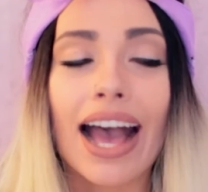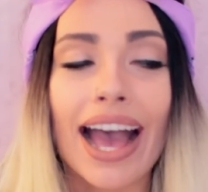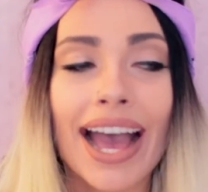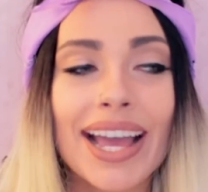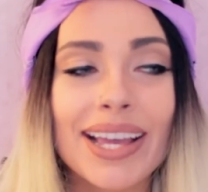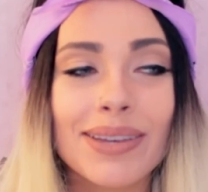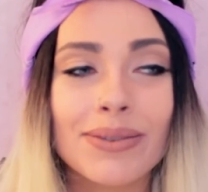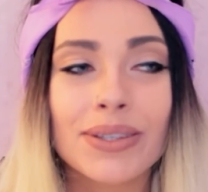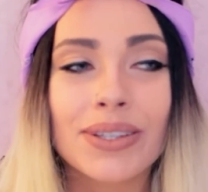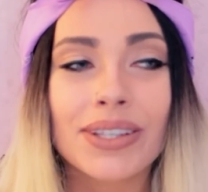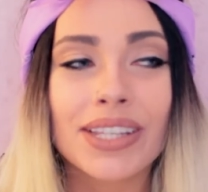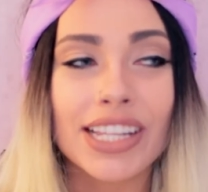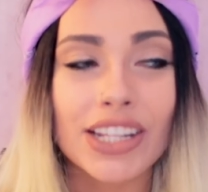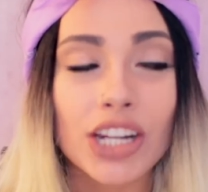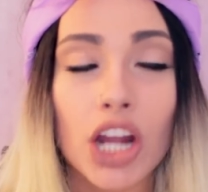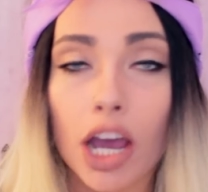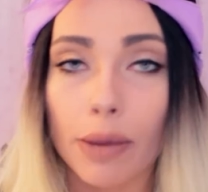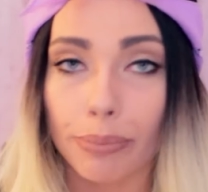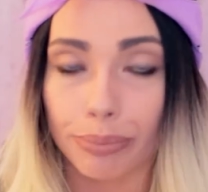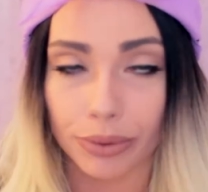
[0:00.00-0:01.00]
I
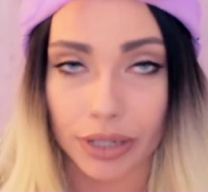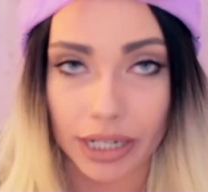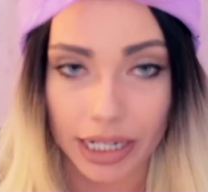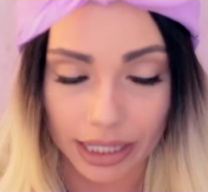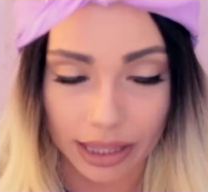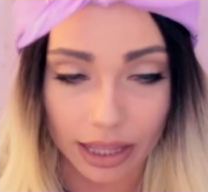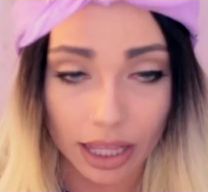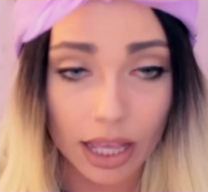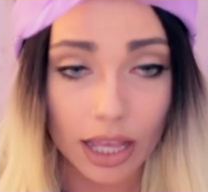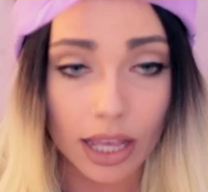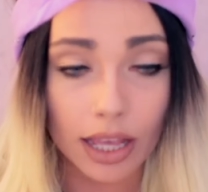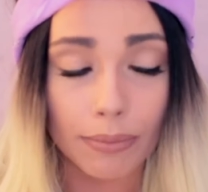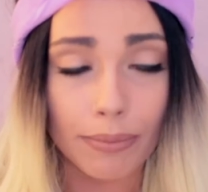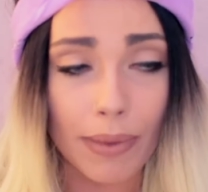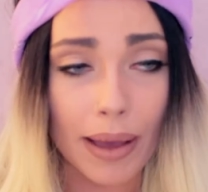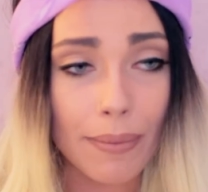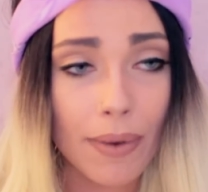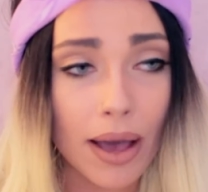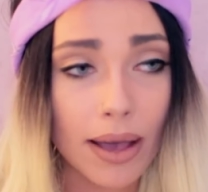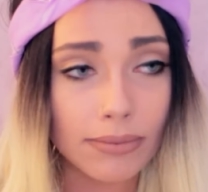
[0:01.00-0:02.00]
cannot breathe.
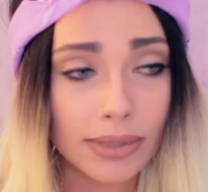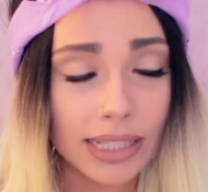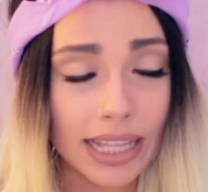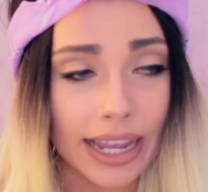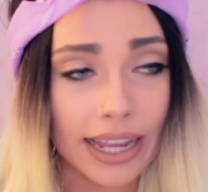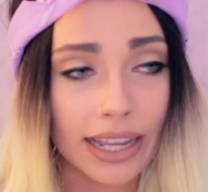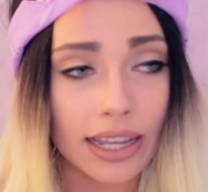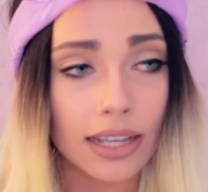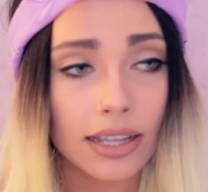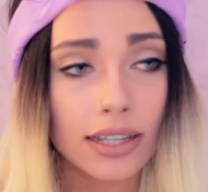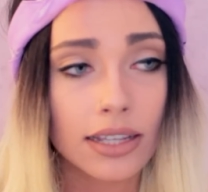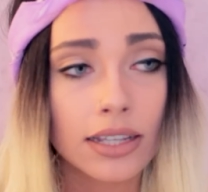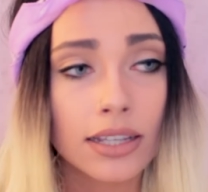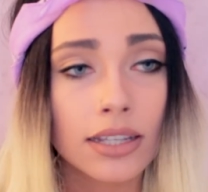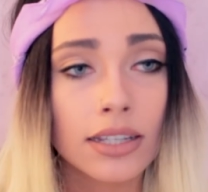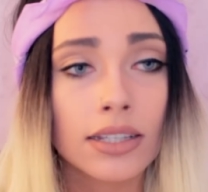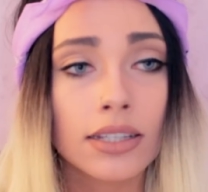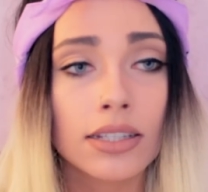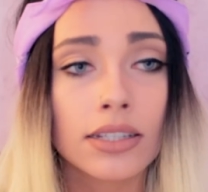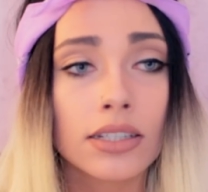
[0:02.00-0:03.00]
My mom's like,
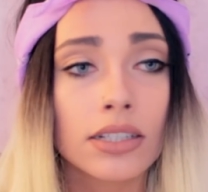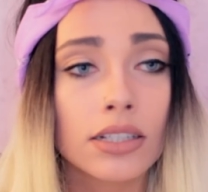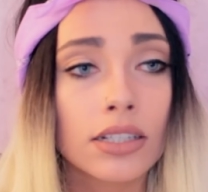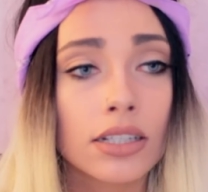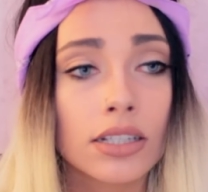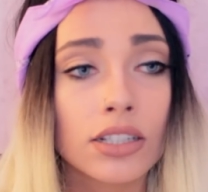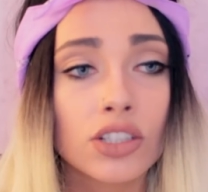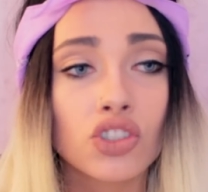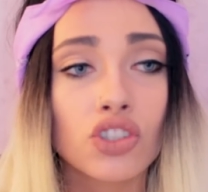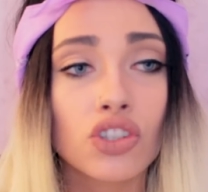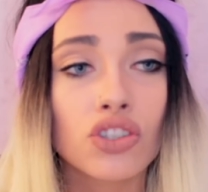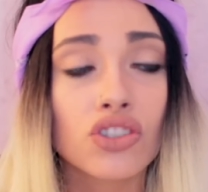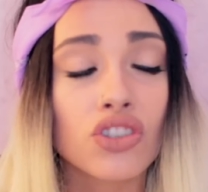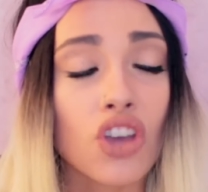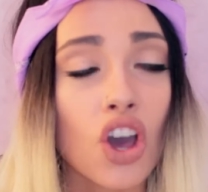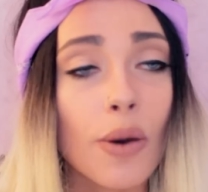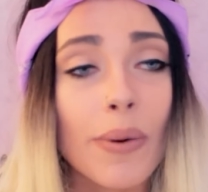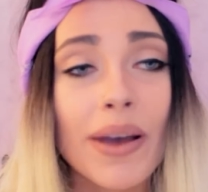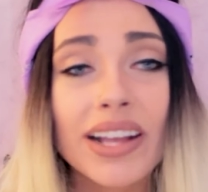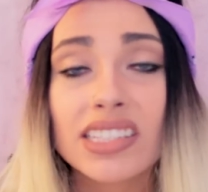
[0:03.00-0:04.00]

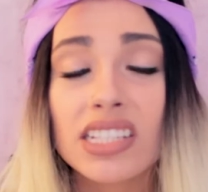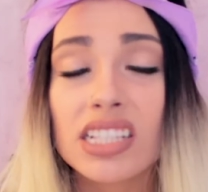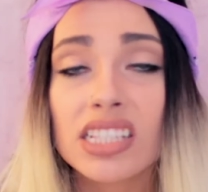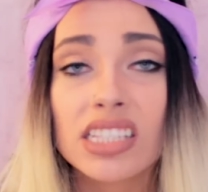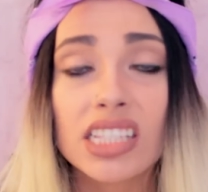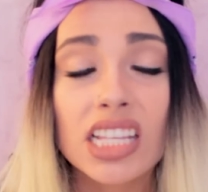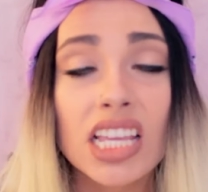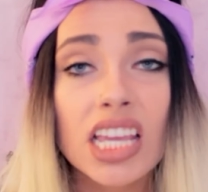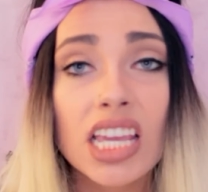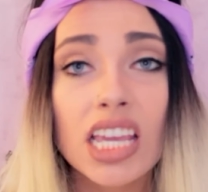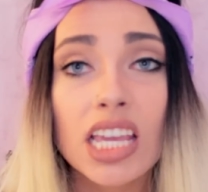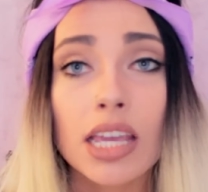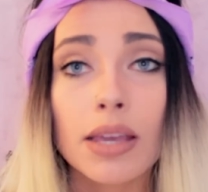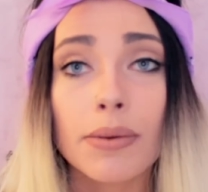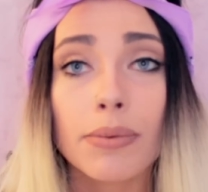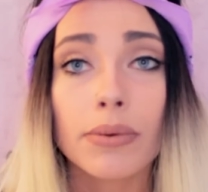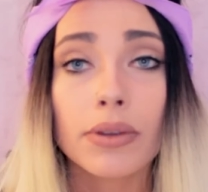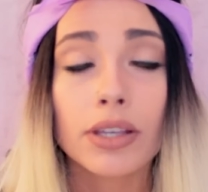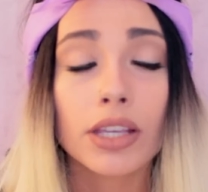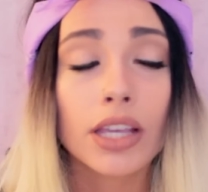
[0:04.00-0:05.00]
just go back to sleep.